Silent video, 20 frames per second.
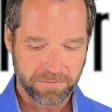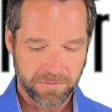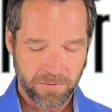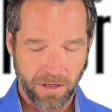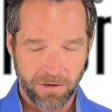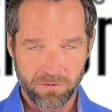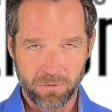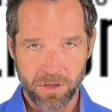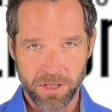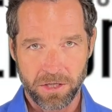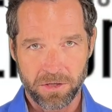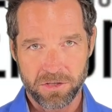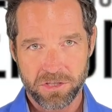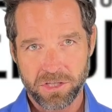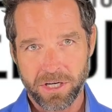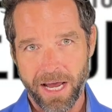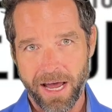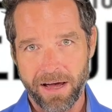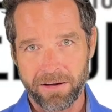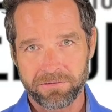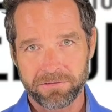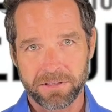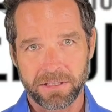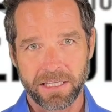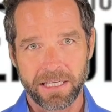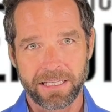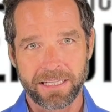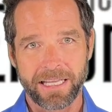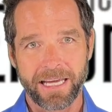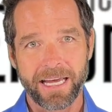of what your shaft
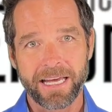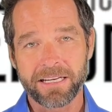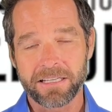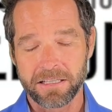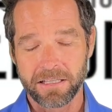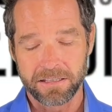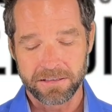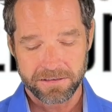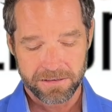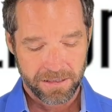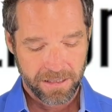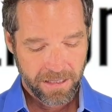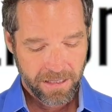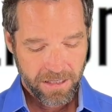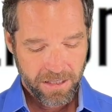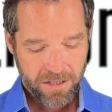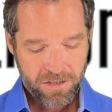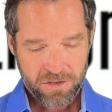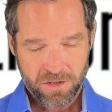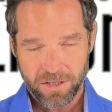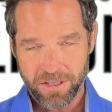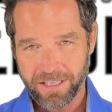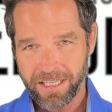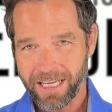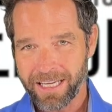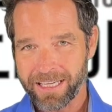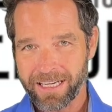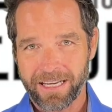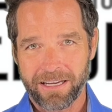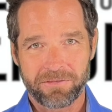and the head does. So you're
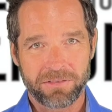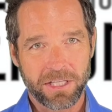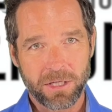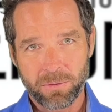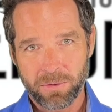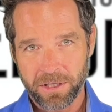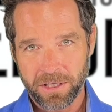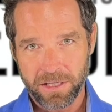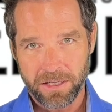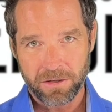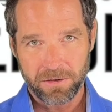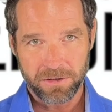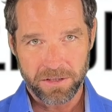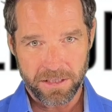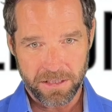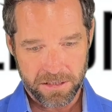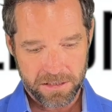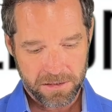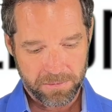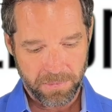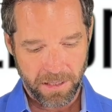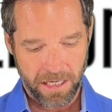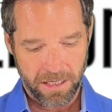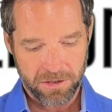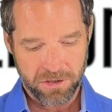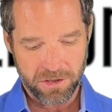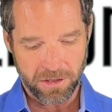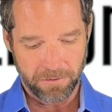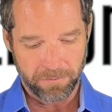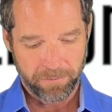not going to have anywhere near the
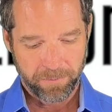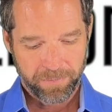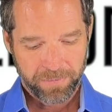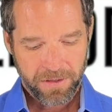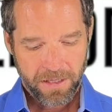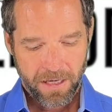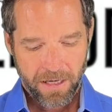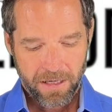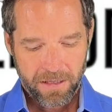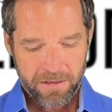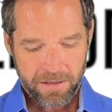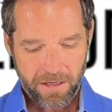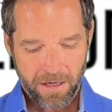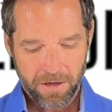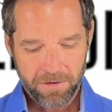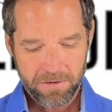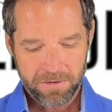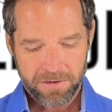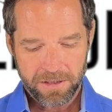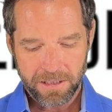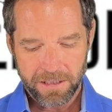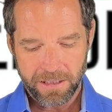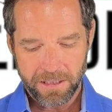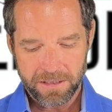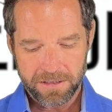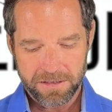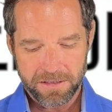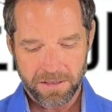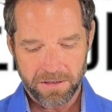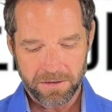expansion. The other thing to
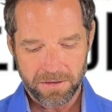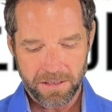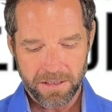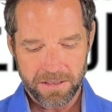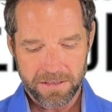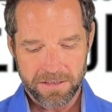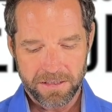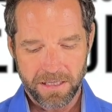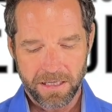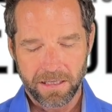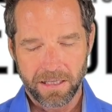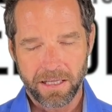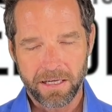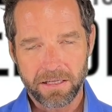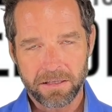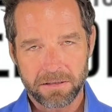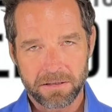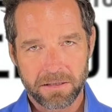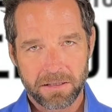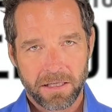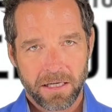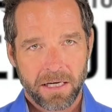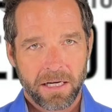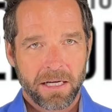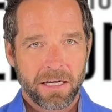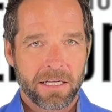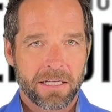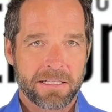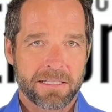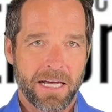consider is the elator
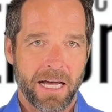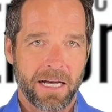is